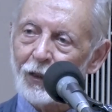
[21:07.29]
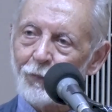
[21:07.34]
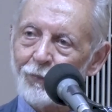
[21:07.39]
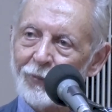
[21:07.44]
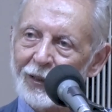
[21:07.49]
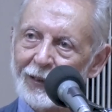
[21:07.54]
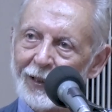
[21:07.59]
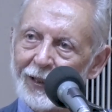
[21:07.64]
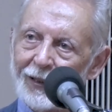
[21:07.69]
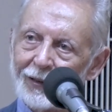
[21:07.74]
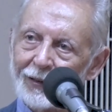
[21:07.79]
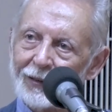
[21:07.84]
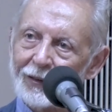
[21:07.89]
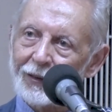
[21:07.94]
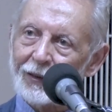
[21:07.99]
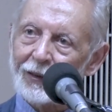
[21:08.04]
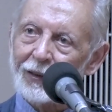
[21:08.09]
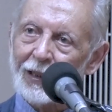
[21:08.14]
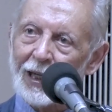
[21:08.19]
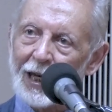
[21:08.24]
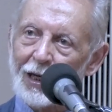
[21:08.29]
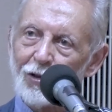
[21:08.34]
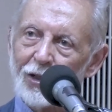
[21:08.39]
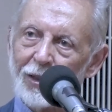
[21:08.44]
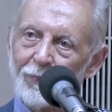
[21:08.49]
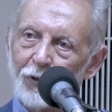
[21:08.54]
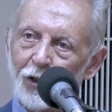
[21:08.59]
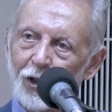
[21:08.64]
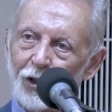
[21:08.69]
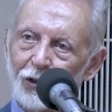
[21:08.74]
But then now
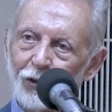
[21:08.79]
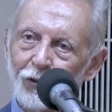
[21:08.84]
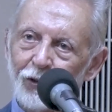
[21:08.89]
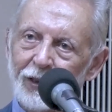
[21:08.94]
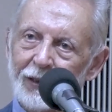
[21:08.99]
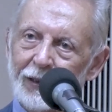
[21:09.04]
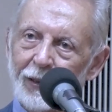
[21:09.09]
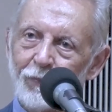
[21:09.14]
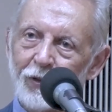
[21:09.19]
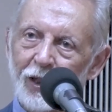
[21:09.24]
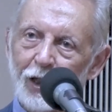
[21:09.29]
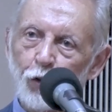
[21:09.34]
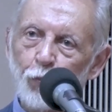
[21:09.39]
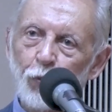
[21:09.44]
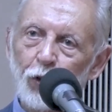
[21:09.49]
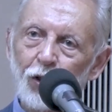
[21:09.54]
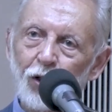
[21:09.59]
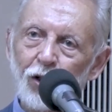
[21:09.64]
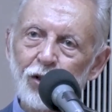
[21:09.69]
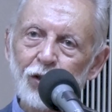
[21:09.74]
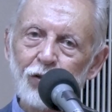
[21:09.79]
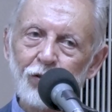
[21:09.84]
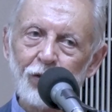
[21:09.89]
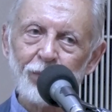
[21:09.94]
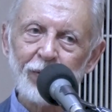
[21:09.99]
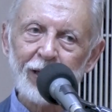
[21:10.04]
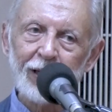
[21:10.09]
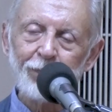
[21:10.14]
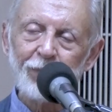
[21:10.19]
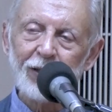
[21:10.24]
I'm not doing them just because it will
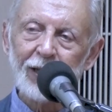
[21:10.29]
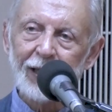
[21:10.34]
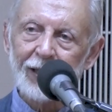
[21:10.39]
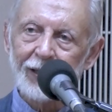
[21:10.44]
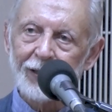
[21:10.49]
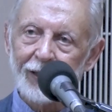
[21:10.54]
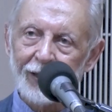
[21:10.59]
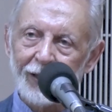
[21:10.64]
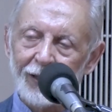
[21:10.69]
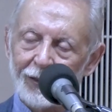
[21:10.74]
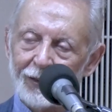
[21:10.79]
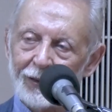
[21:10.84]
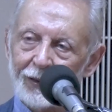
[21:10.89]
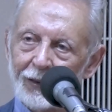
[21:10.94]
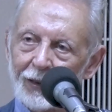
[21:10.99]
make me healthy.